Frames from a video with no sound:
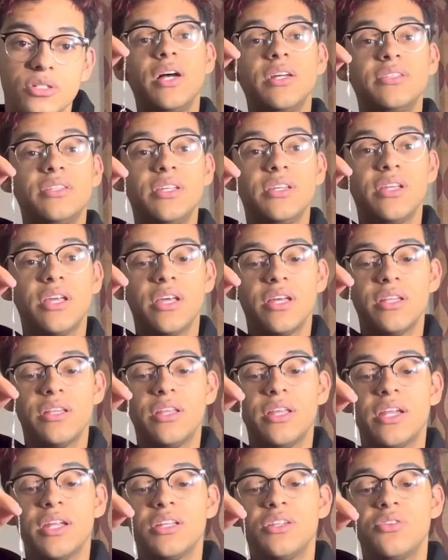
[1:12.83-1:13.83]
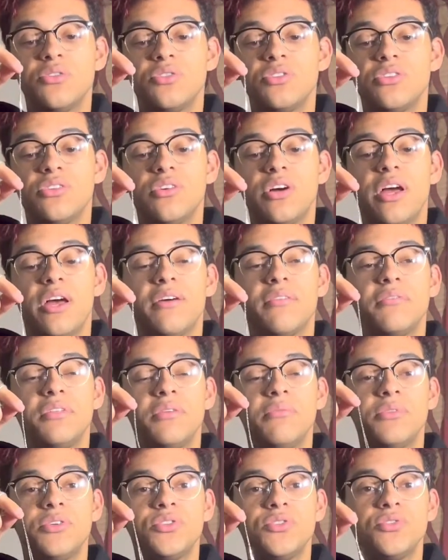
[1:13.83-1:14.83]
I did get, and I do still have, the
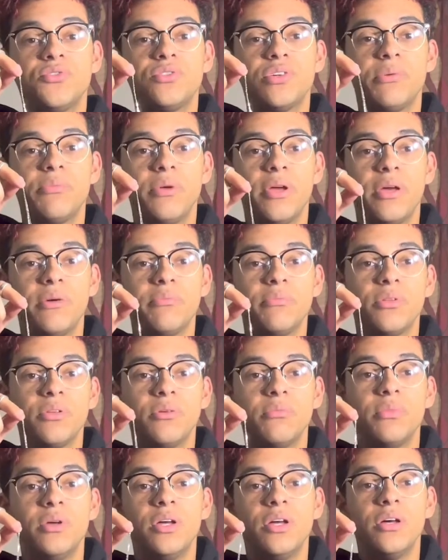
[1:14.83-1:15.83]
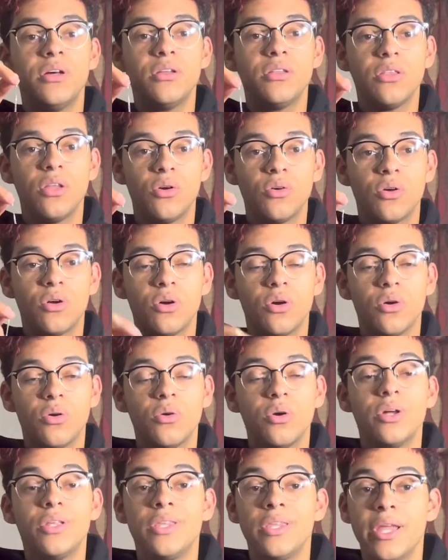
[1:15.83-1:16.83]
MSFTSrep emblem
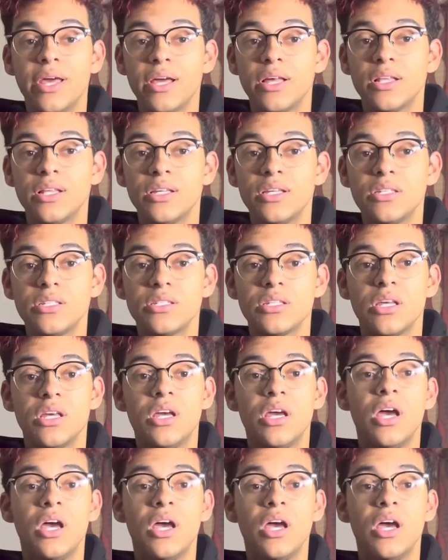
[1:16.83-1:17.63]
logo necklace.